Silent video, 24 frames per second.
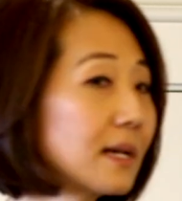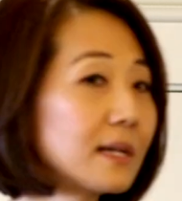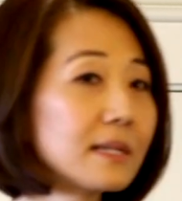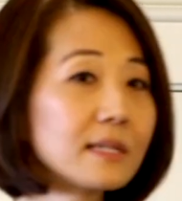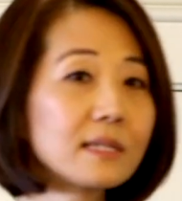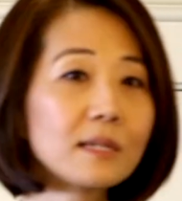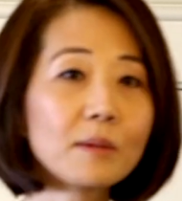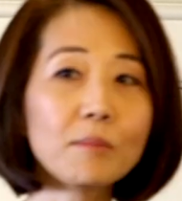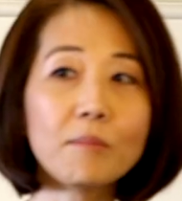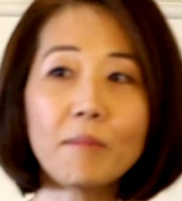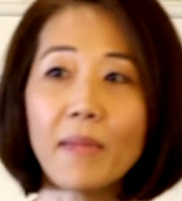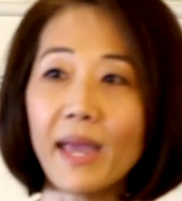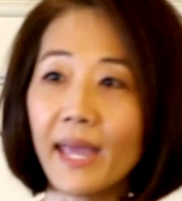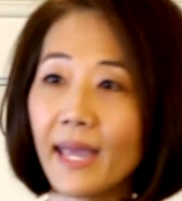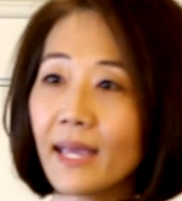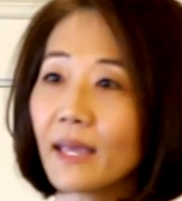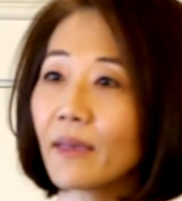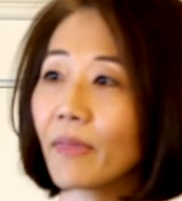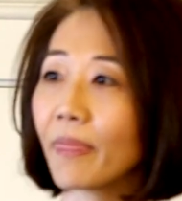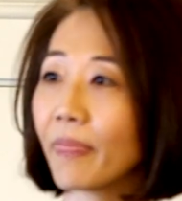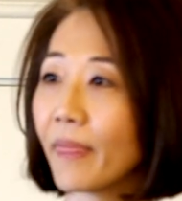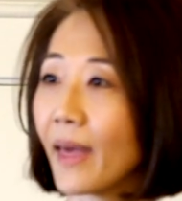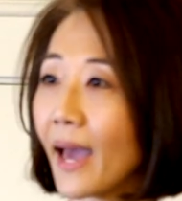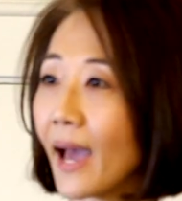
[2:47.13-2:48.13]
to
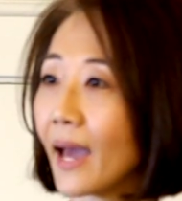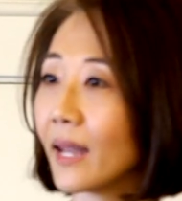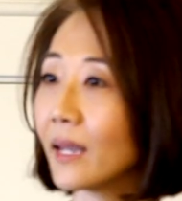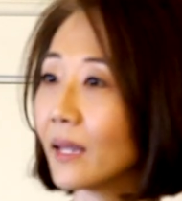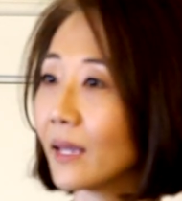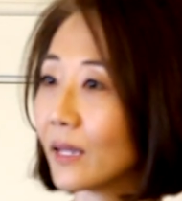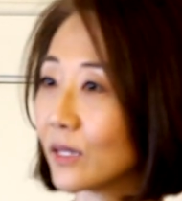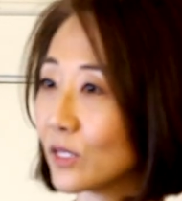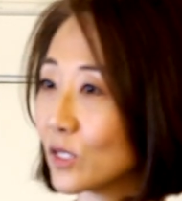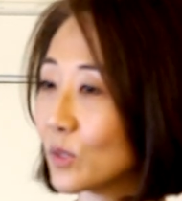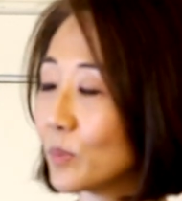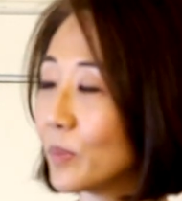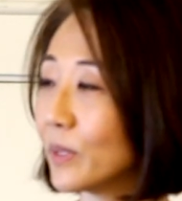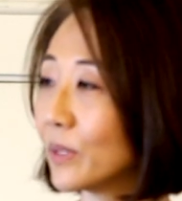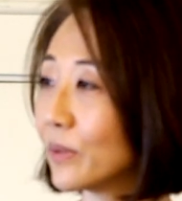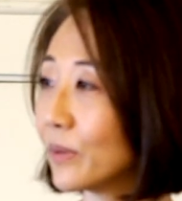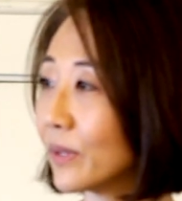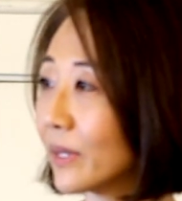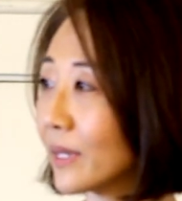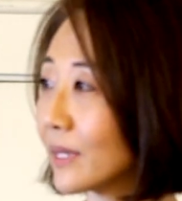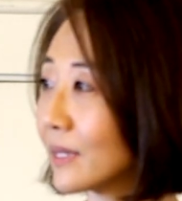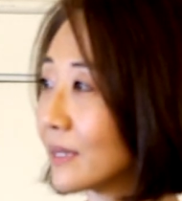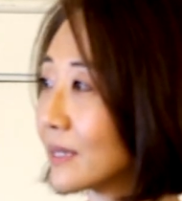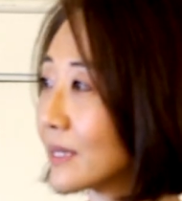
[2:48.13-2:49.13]
make that
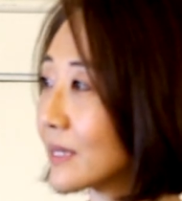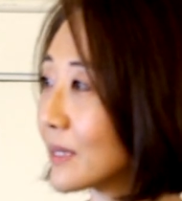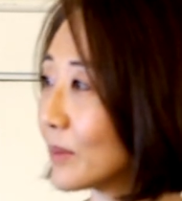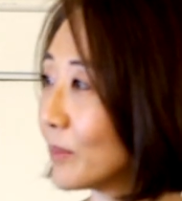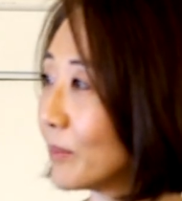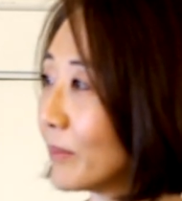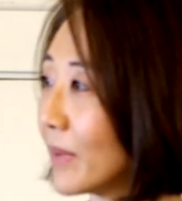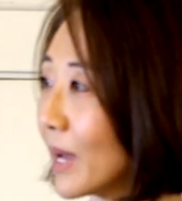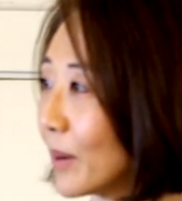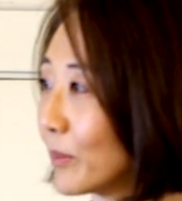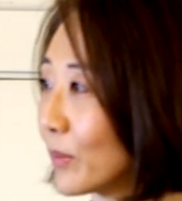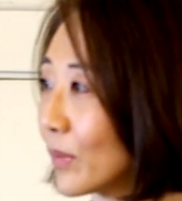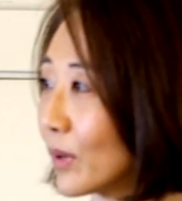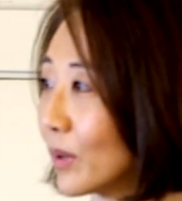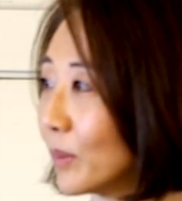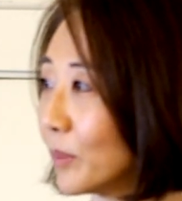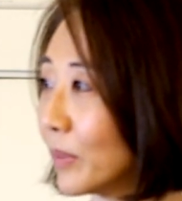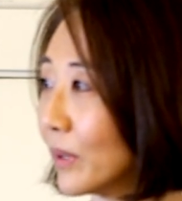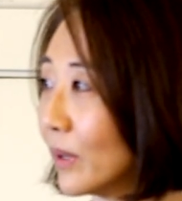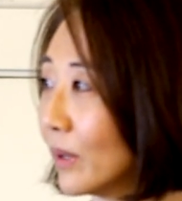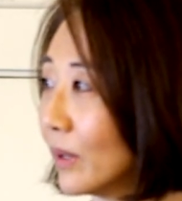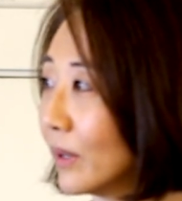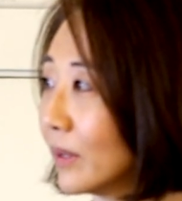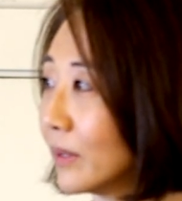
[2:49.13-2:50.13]
experience
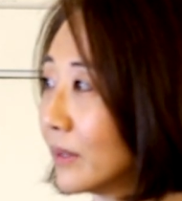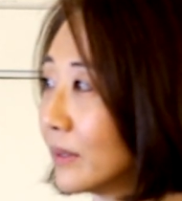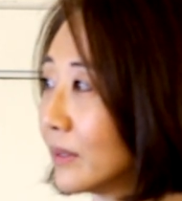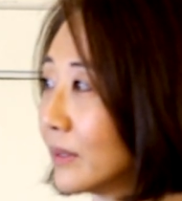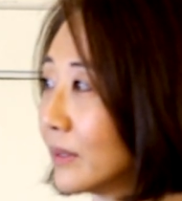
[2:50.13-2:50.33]
memorable?